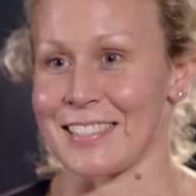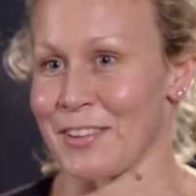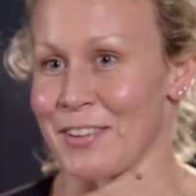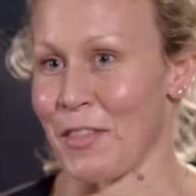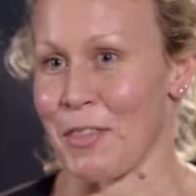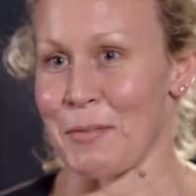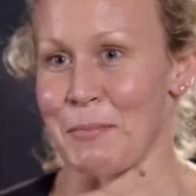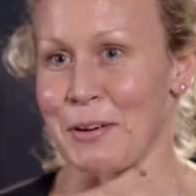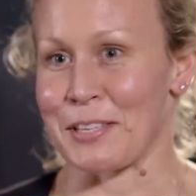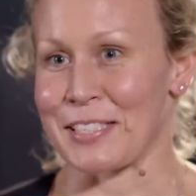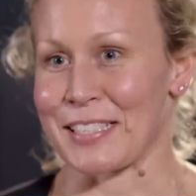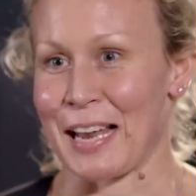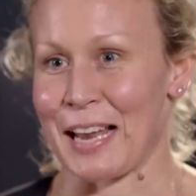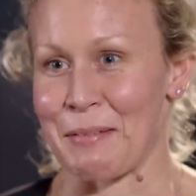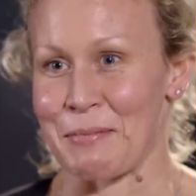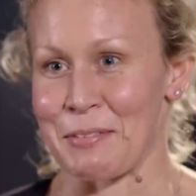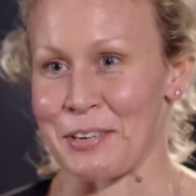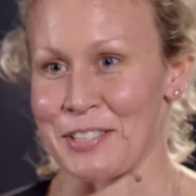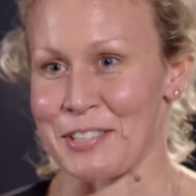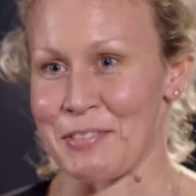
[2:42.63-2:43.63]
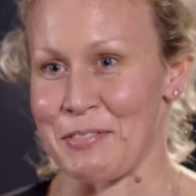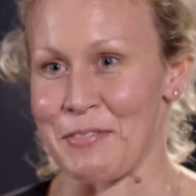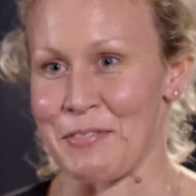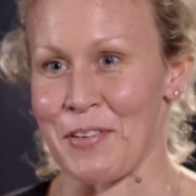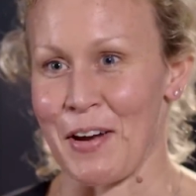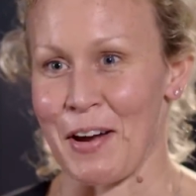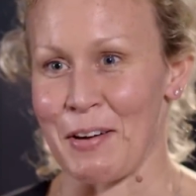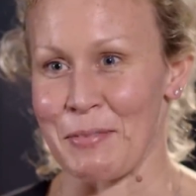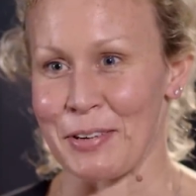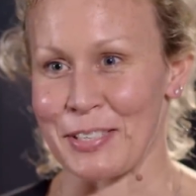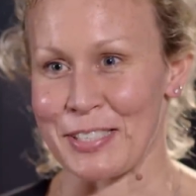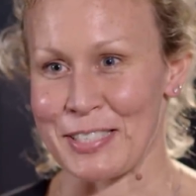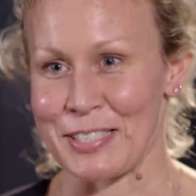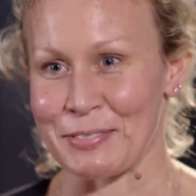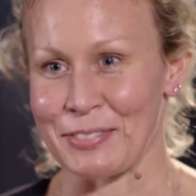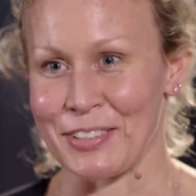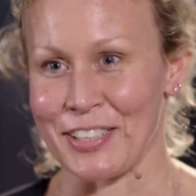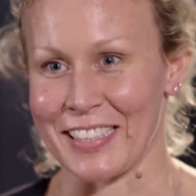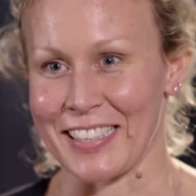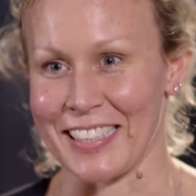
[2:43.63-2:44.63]
It's not the most glamorous of environments to
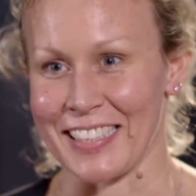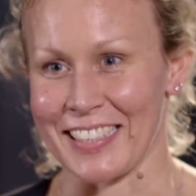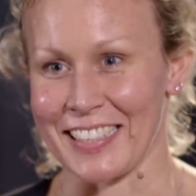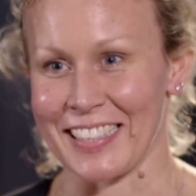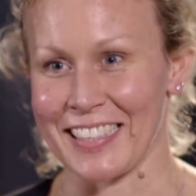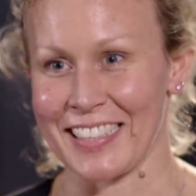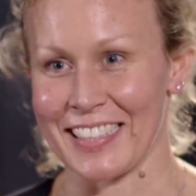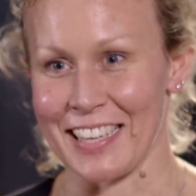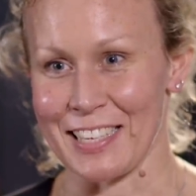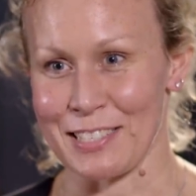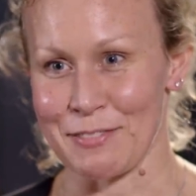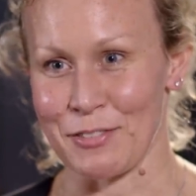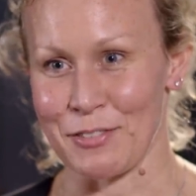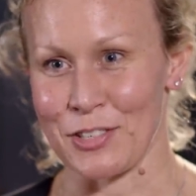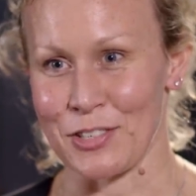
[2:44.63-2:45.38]
work in, that's